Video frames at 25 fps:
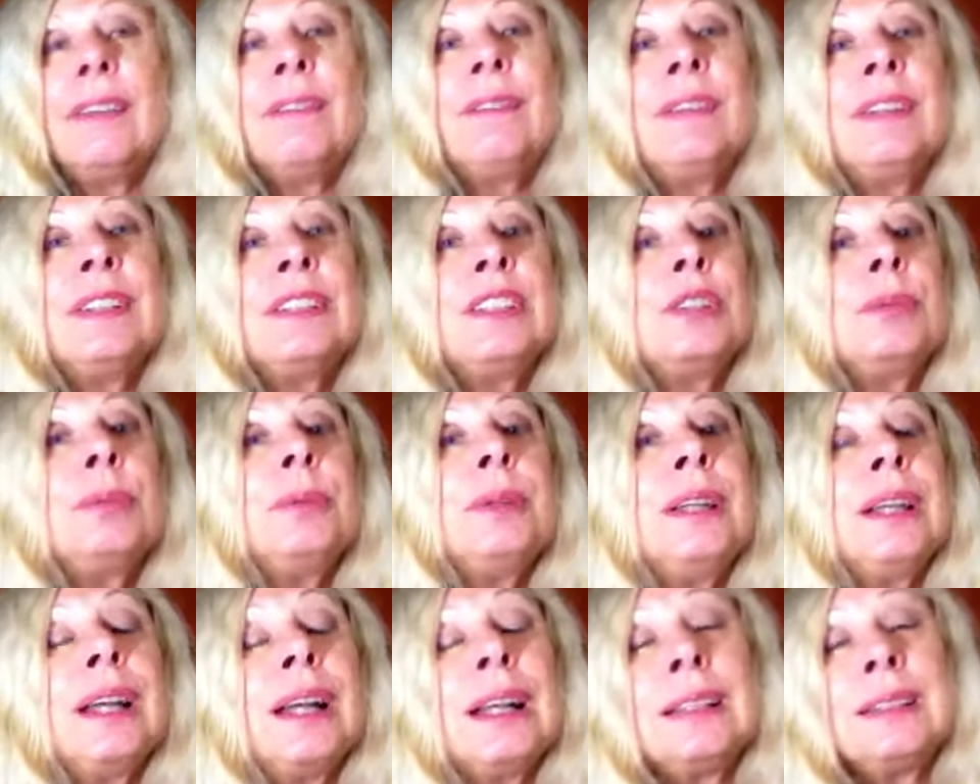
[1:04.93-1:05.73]
Visit
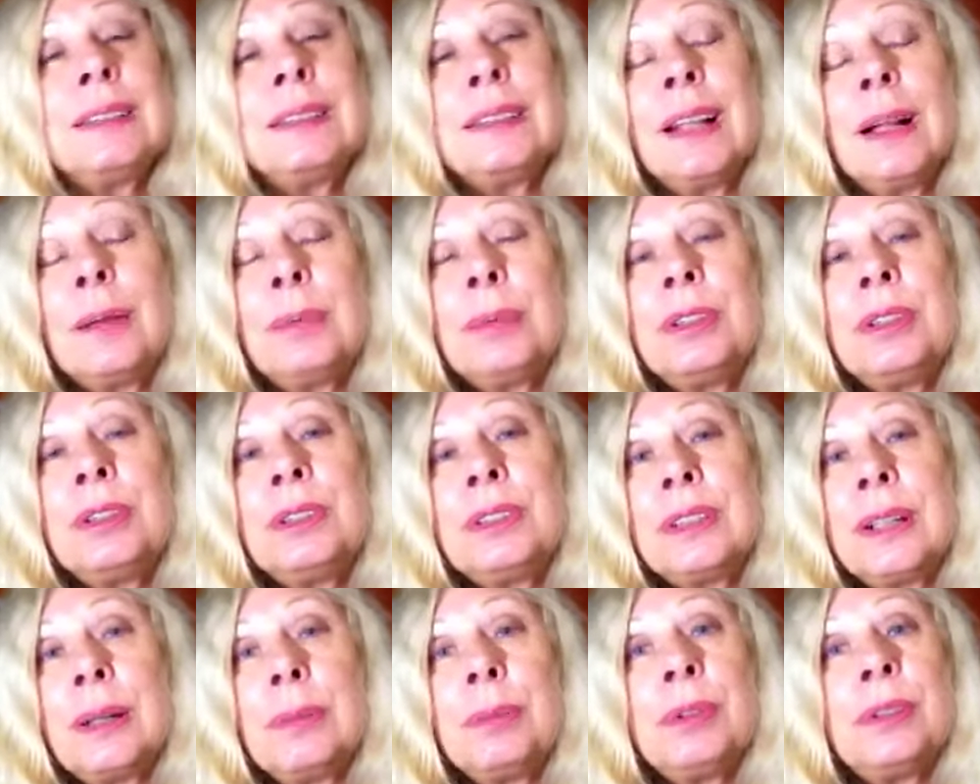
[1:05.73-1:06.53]
me on
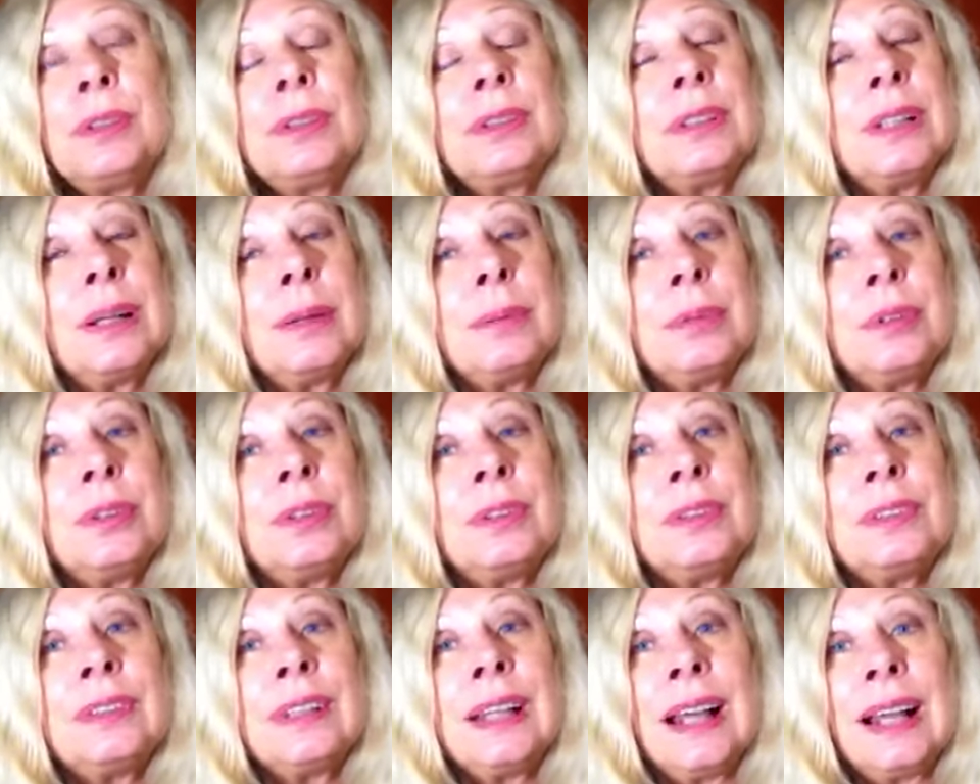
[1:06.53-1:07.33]

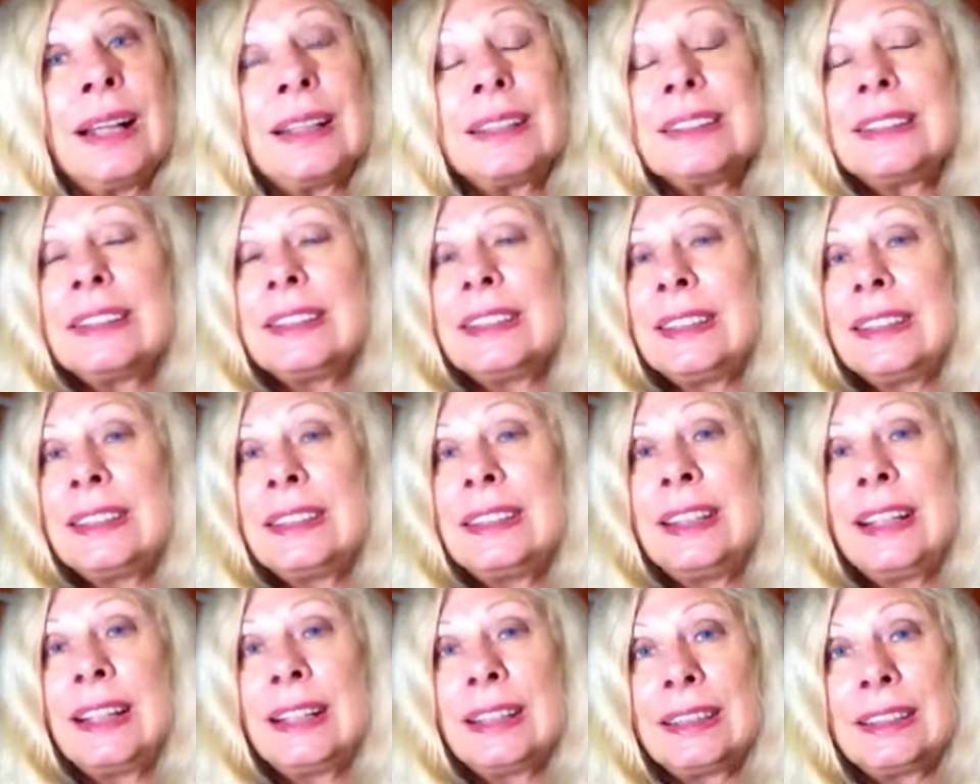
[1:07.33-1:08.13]

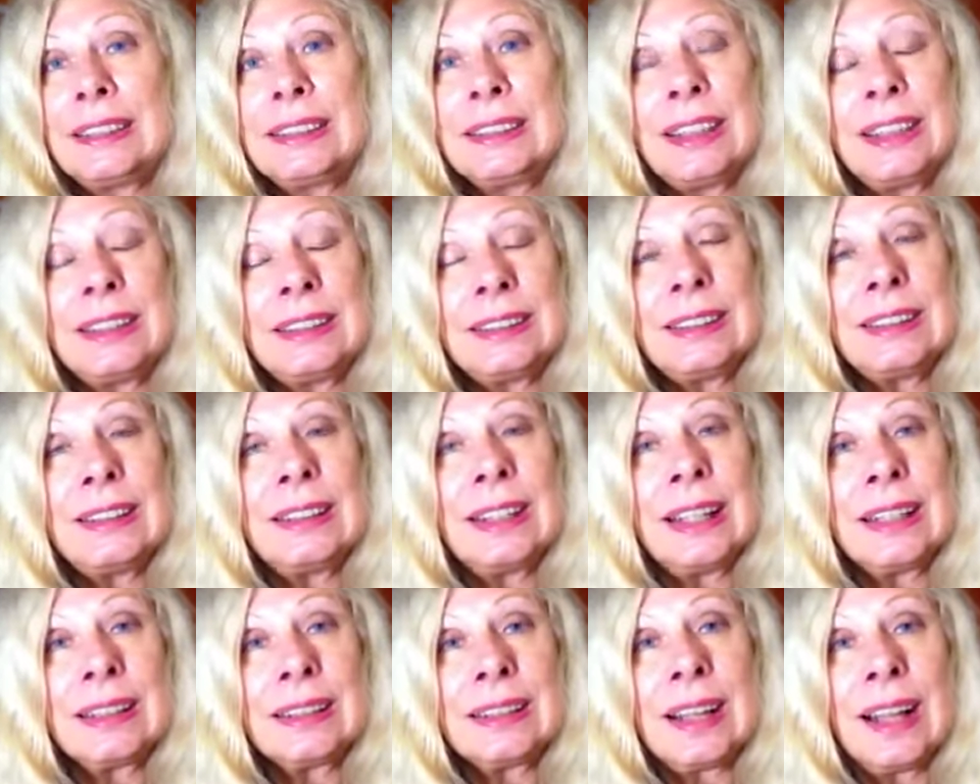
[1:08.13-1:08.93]

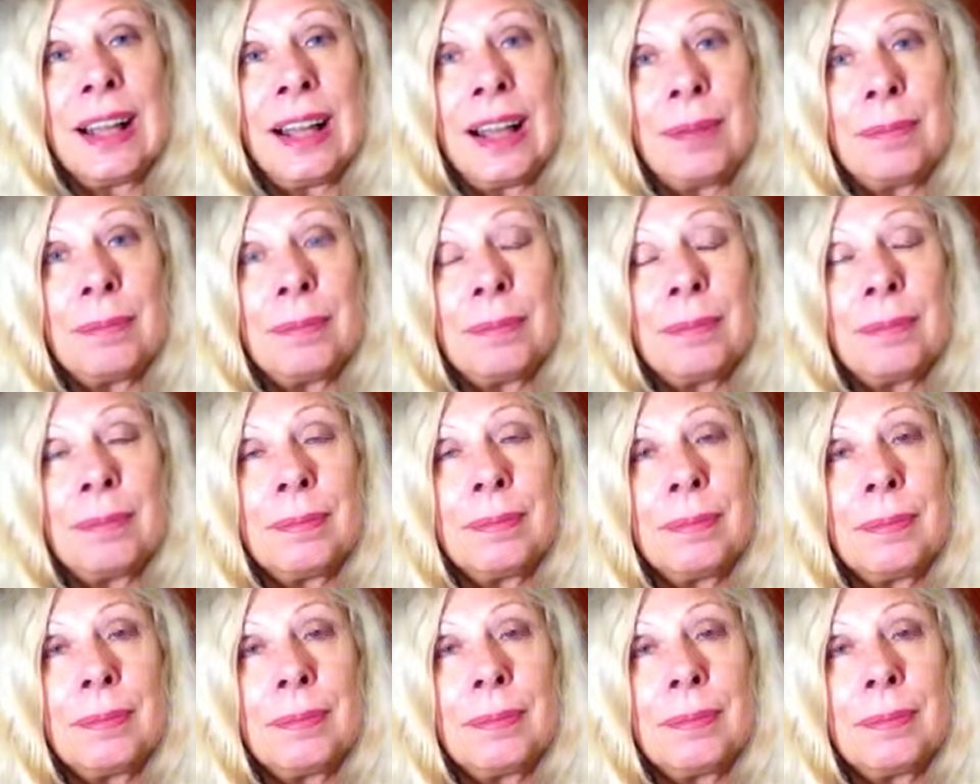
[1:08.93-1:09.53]
www.sandyanastasi.com.